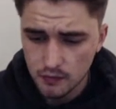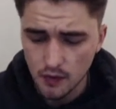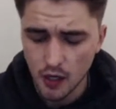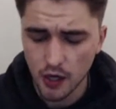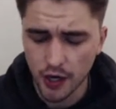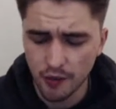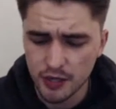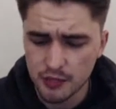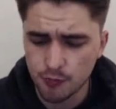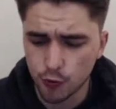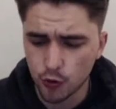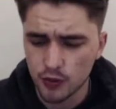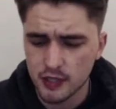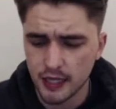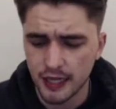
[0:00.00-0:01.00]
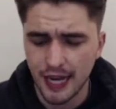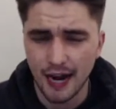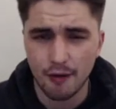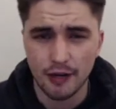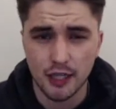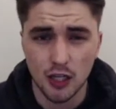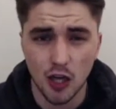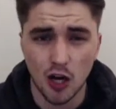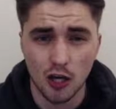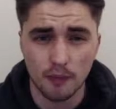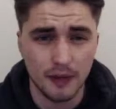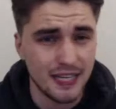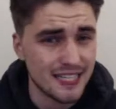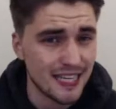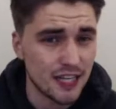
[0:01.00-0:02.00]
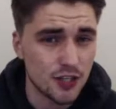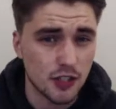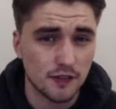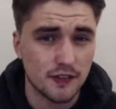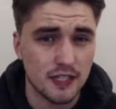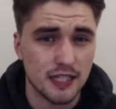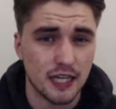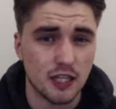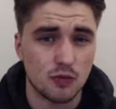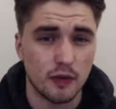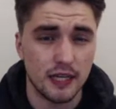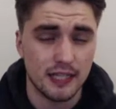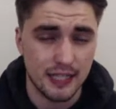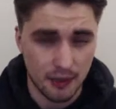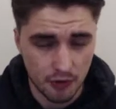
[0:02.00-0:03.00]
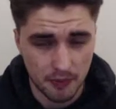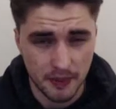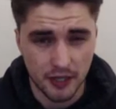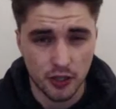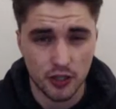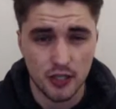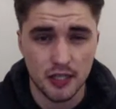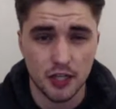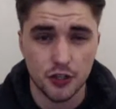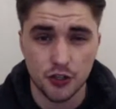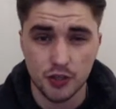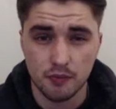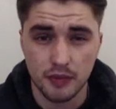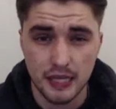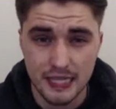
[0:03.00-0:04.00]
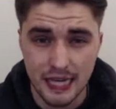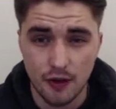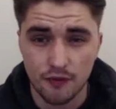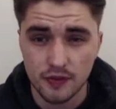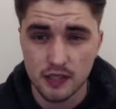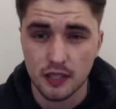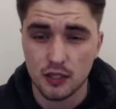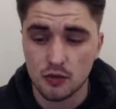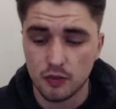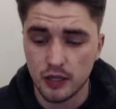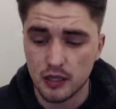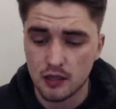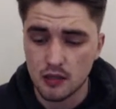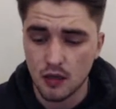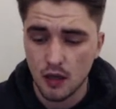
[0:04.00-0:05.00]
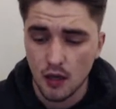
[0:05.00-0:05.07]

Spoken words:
I know he's brought in Harry Clark, but he's injured for 6 weeks. He would have been a good addition, but he's out for 6 weeks.